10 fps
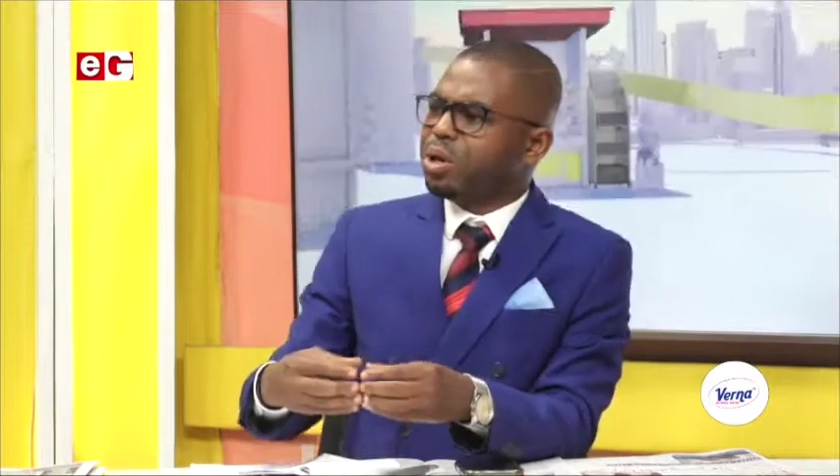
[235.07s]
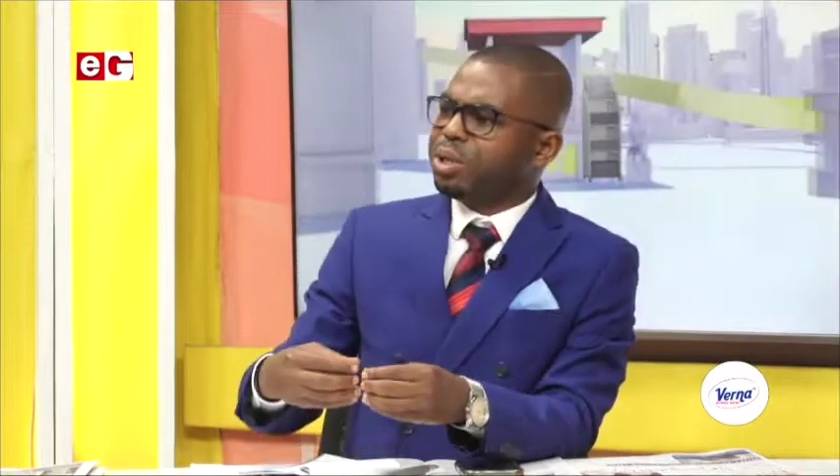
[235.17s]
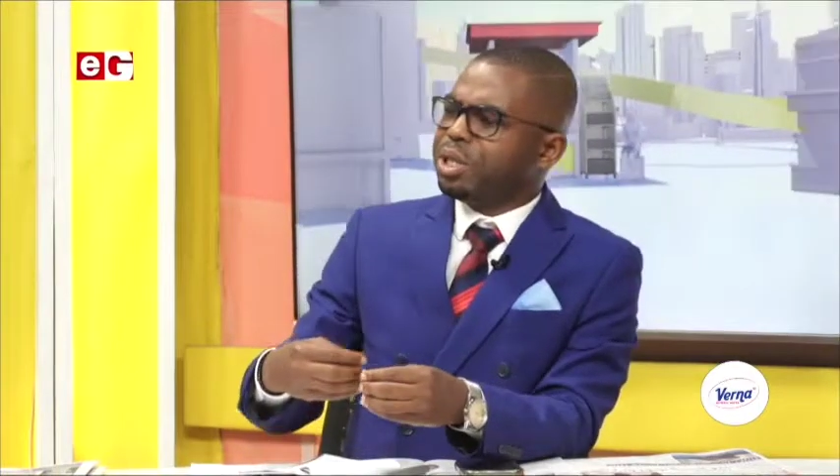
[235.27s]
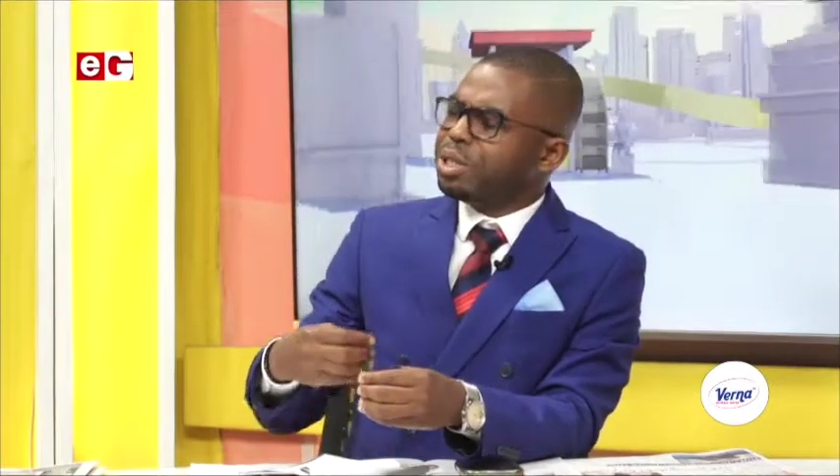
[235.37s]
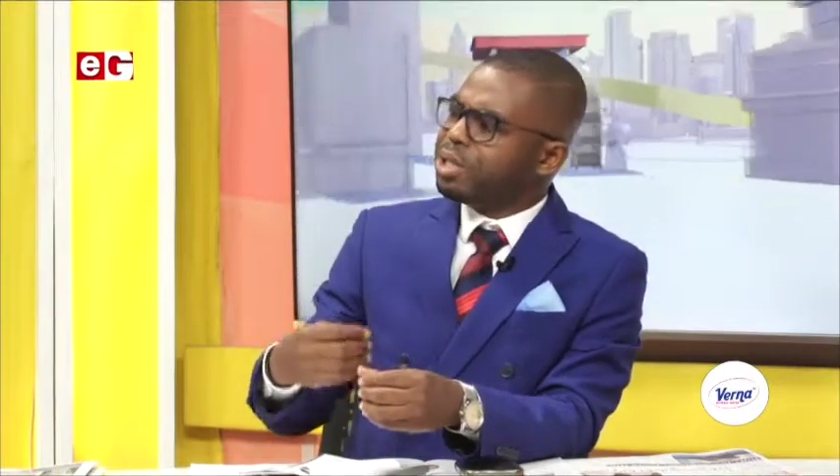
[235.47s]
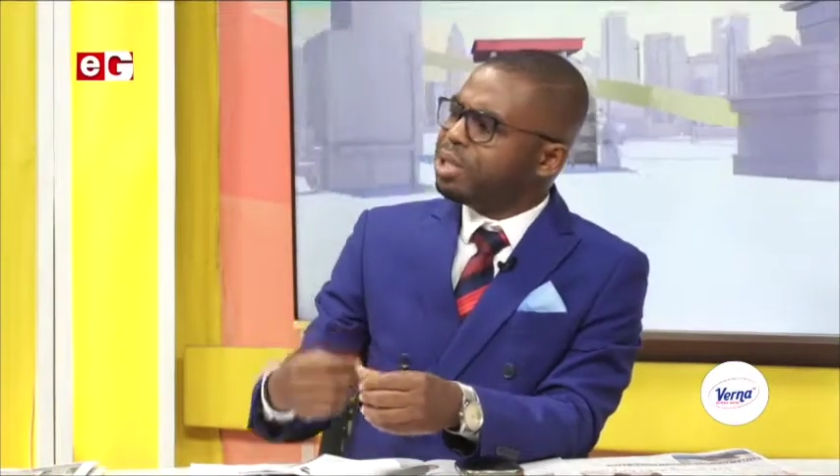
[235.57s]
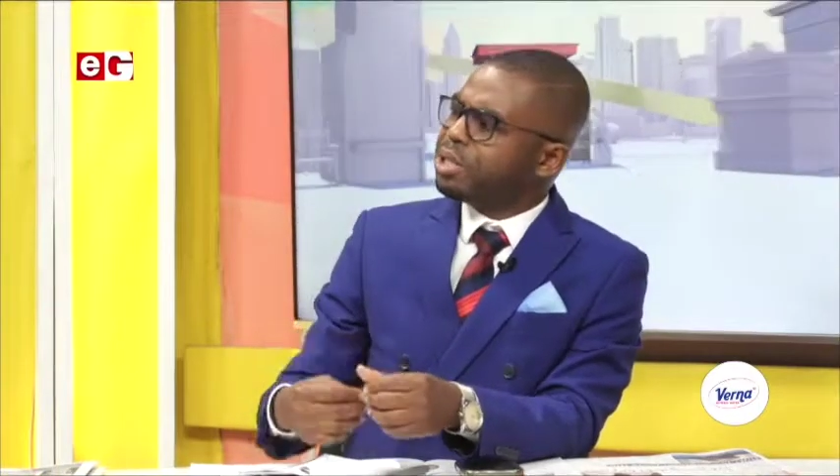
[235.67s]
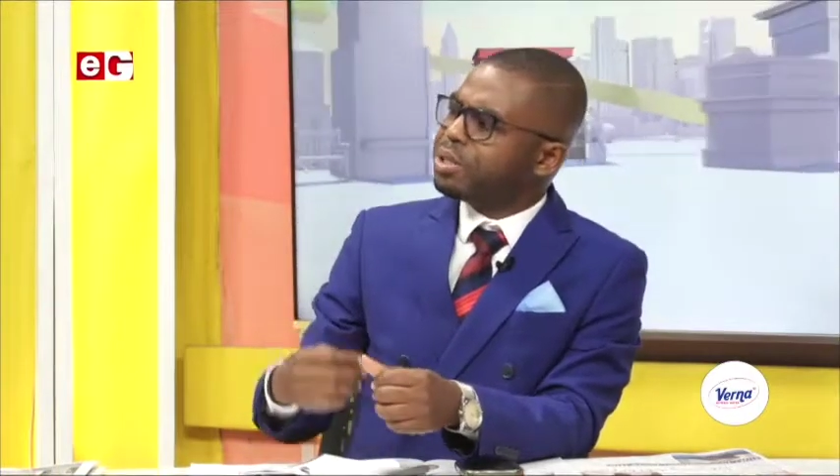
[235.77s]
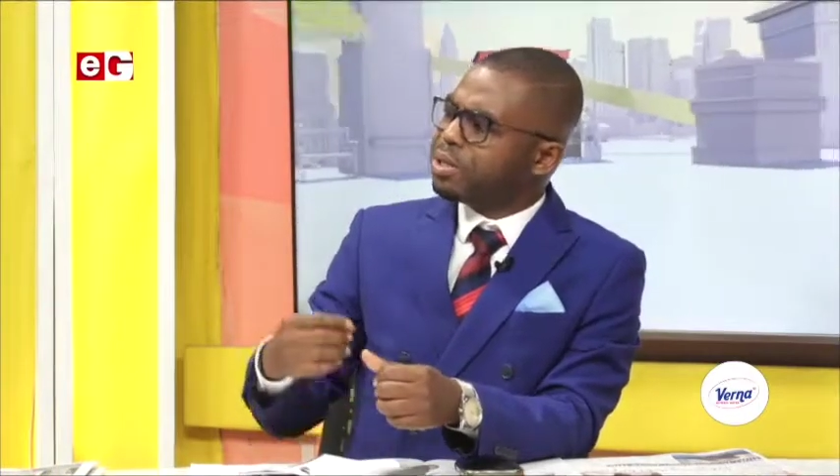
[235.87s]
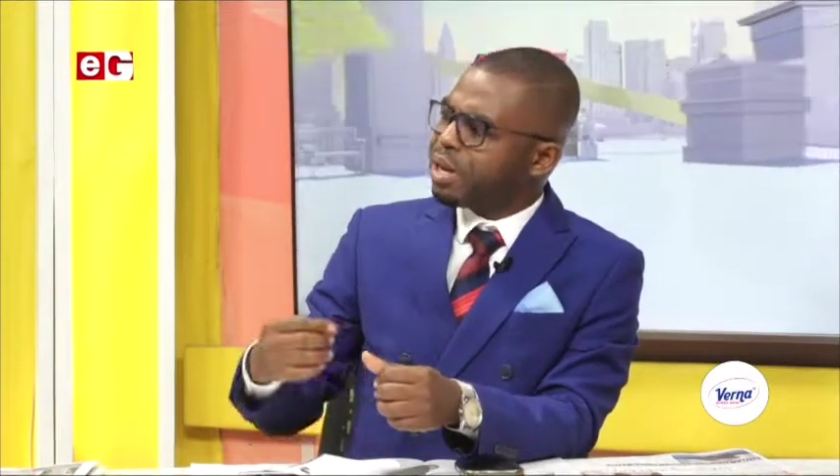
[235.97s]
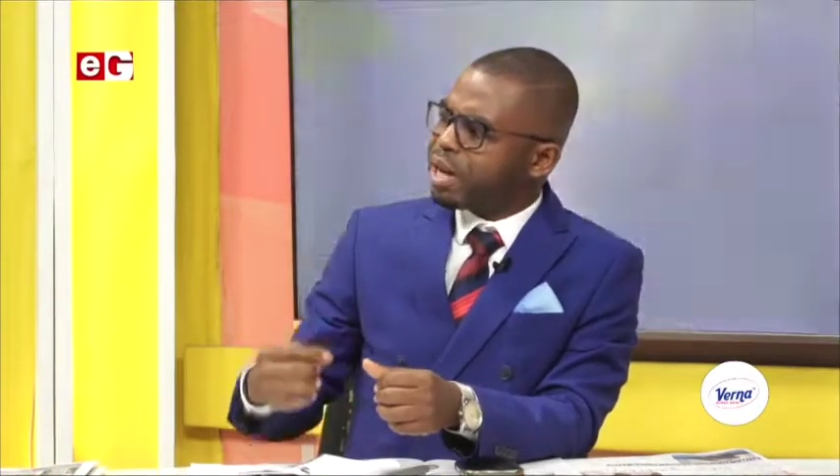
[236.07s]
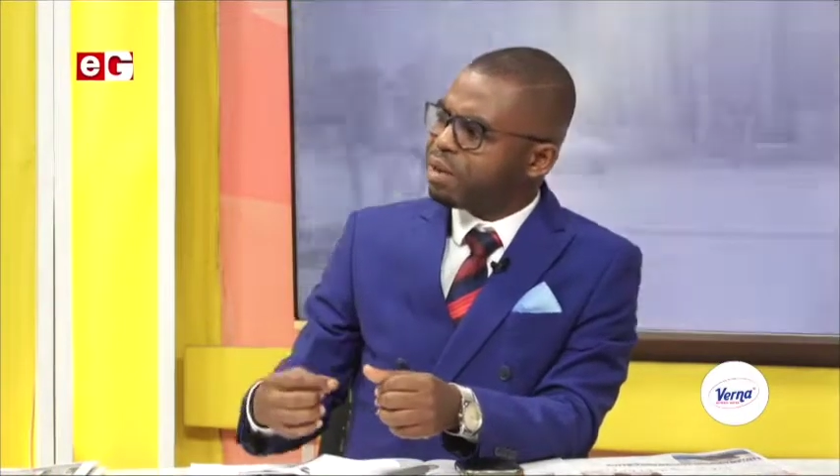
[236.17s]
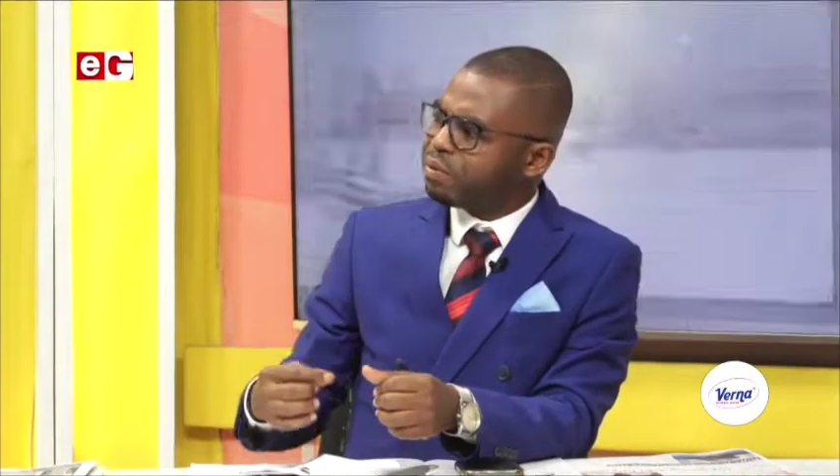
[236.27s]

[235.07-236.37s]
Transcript: the need to have